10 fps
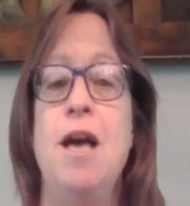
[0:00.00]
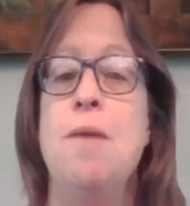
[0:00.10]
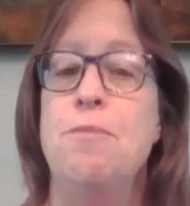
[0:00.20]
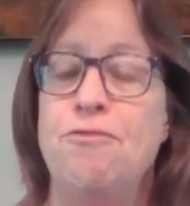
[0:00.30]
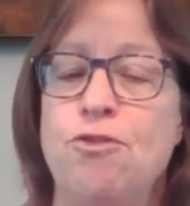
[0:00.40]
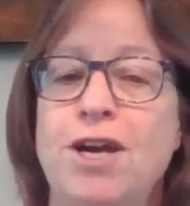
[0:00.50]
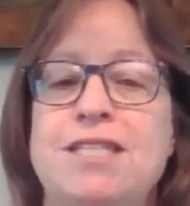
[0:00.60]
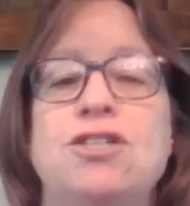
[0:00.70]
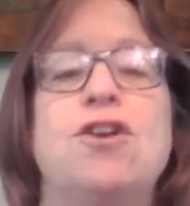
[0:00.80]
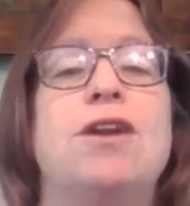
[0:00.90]
Before I
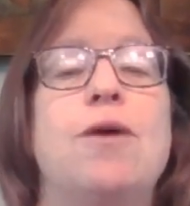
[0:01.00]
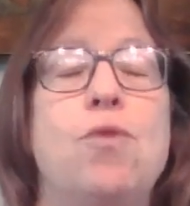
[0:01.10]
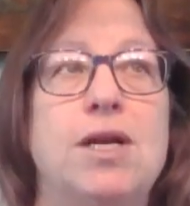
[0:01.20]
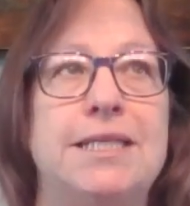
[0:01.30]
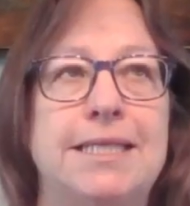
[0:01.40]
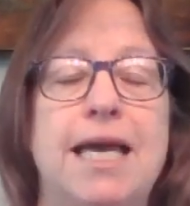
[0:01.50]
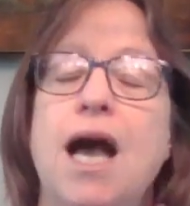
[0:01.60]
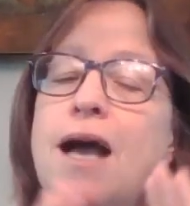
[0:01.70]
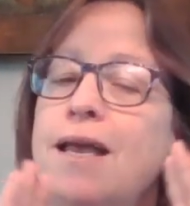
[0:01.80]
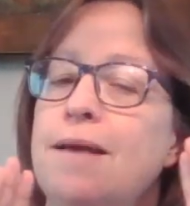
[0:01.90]
start, I want to say
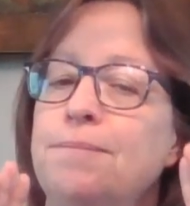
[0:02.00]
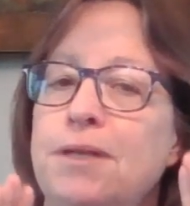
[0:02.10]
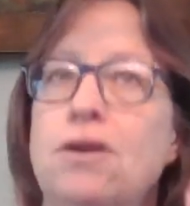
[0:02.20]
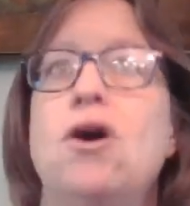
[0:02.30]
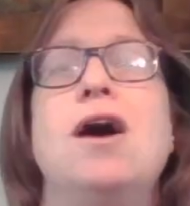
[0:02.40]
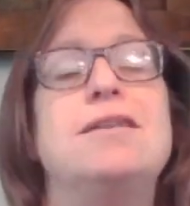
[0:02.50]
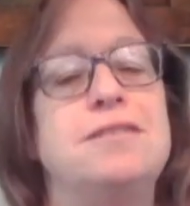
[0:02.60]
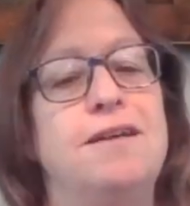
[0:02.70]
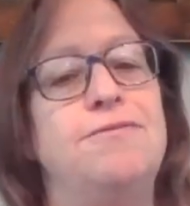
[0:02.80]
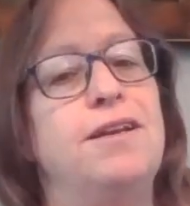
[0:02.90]
I am not
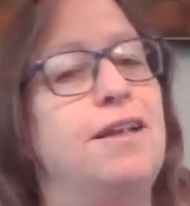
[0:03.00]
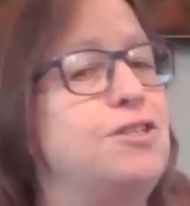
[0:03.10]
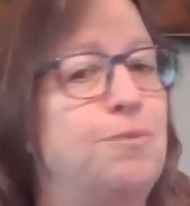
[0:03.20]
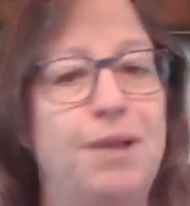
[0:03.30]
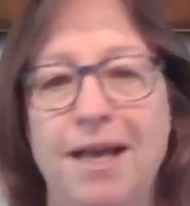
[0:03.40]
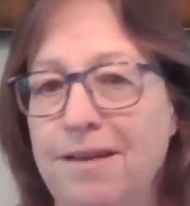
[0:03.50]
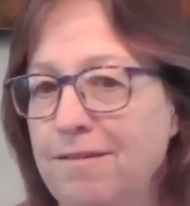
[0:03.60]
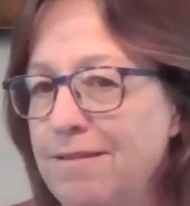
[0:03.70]
a financial planner.